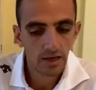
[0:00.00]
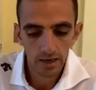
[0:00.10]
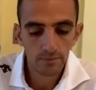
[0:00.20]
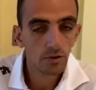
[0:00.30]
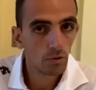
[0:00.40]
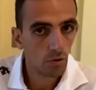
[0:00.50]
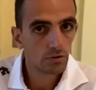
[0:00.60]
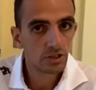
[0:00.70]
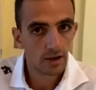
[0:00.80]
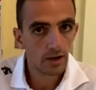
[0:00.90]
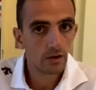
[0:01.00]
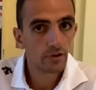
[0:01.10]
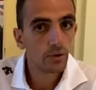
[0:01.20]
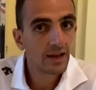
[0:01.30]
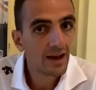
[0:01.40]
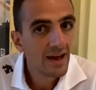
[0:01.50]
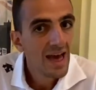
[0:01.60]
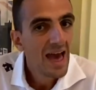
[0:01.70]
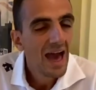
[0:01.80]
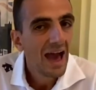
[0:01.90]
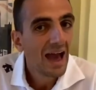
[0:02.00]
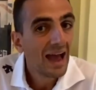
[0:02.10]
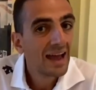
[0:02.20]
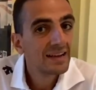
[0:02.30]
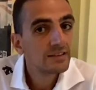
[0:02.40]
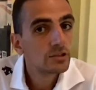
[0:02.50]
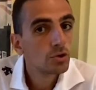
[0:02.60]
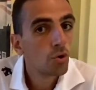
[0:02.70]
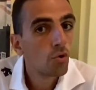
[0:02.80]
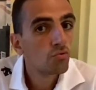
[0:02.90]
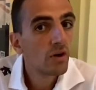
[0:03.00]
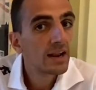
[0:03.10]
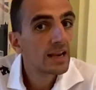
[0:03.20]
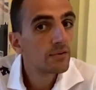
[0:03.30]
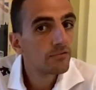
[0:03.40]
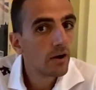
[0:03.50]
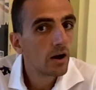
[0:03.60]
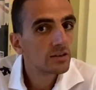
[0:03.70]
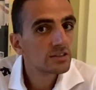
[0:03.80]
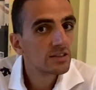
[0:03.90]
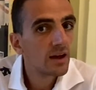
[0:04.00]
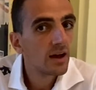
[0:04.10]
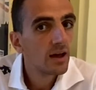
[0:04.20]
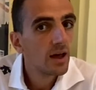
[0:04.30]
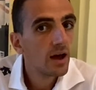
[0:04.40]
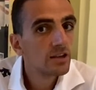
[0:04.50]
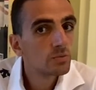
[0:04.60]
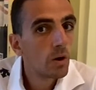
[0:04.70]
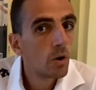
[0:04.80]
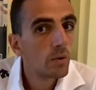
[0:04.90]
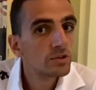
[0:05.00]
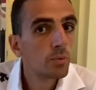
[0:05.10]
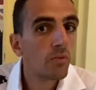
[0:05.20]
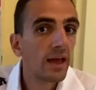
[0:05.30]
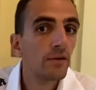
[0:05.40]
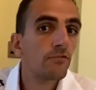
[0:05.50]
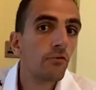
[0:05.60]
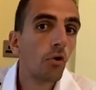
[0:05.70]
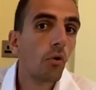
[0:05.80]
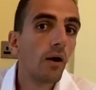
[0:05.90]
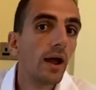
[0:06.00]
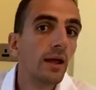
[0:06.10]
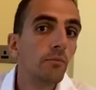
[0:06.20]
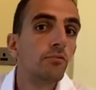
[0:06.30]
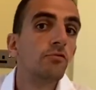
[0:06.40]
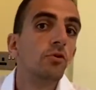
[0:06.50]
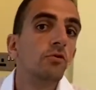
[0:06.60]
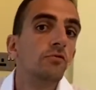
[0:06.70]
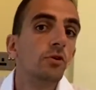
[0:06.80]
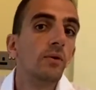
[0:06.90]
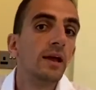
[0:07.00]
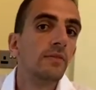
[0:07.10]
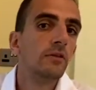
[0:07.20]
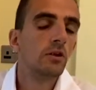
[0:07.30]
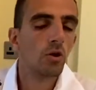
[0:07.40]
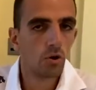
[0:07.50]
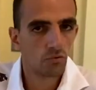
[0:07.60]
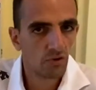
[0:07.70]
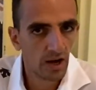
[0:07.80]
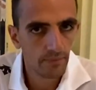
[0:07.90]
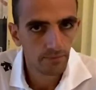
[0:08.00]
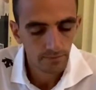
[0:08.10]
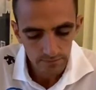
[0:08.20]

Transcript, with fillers: Um, you're turning over quicker, and you're running faster as well, which will therefore improve you in the long run.